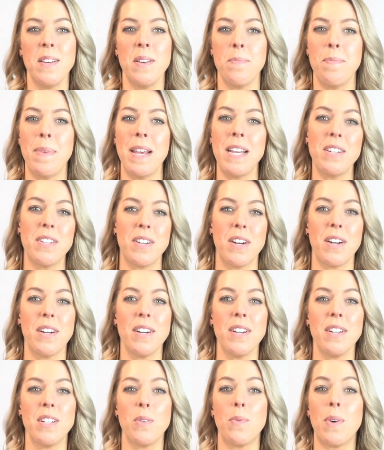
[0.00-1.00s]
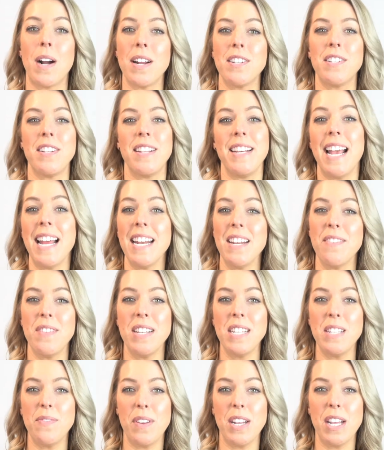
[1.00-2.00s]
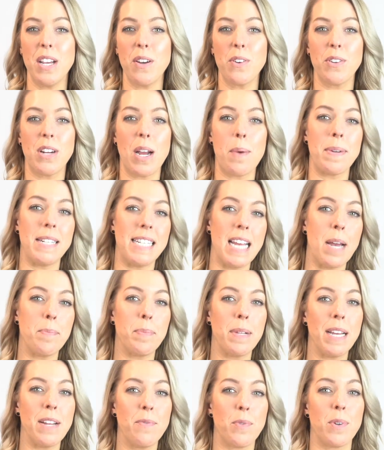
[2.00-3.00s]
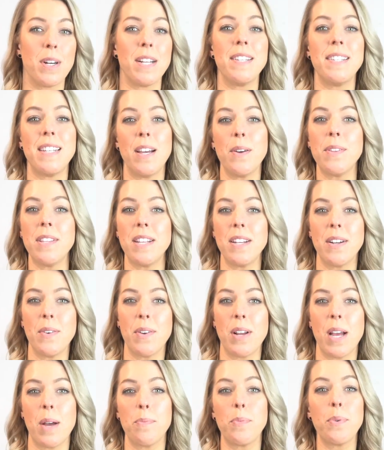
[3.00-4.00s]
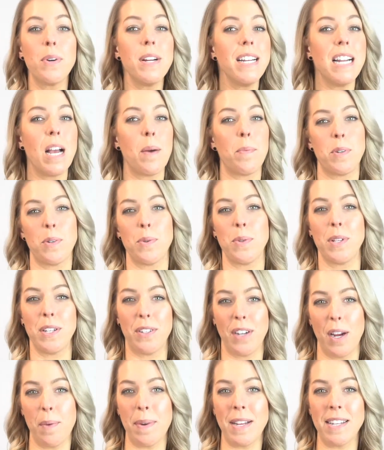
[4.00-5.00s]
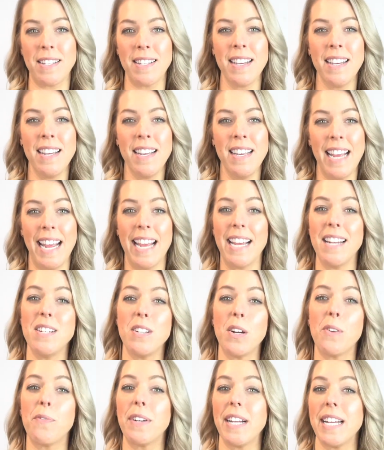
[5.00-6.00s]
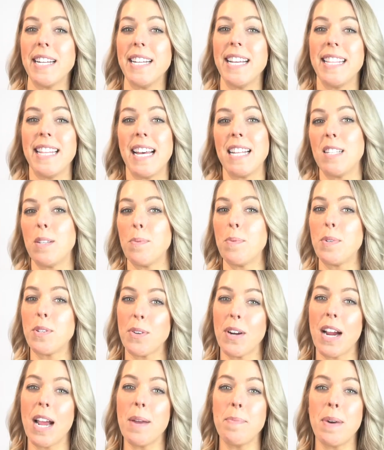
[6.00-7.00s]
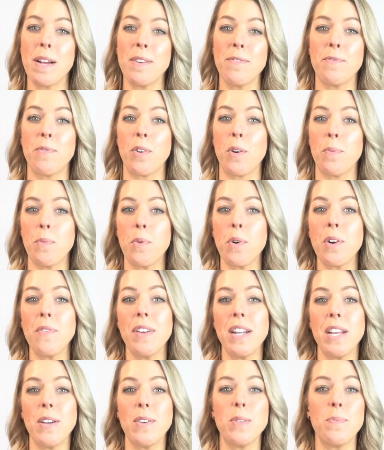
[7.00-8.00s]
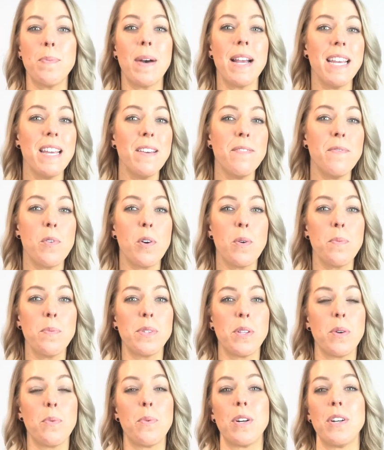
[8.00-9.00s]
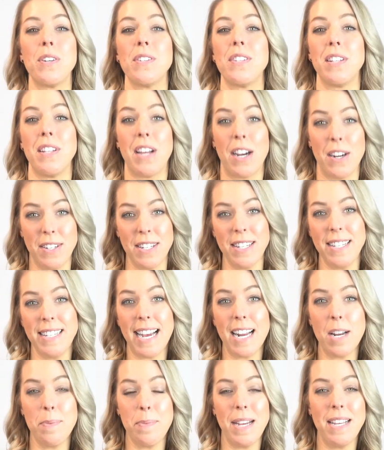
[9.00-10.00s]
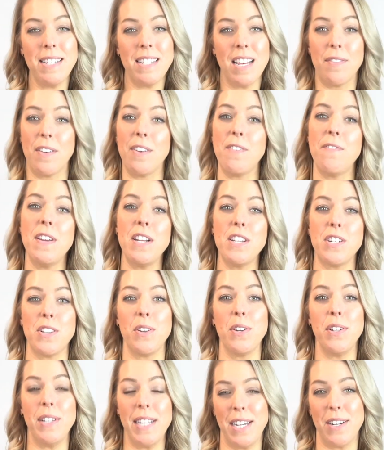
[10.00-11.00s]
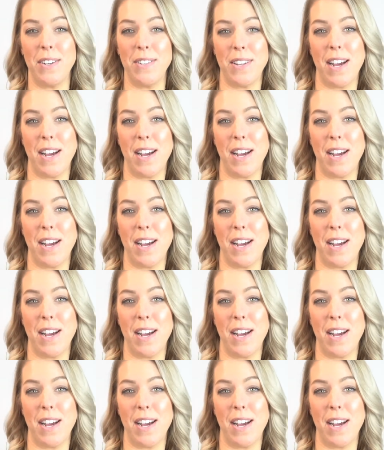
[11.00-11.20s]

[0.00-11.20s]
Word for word: Make sure to watch to the end of this video to grab a template for a South Dakota prenuptial agreement. And don't forget to hit that subscribe button for more videos by eForms, the world's largest database of official legal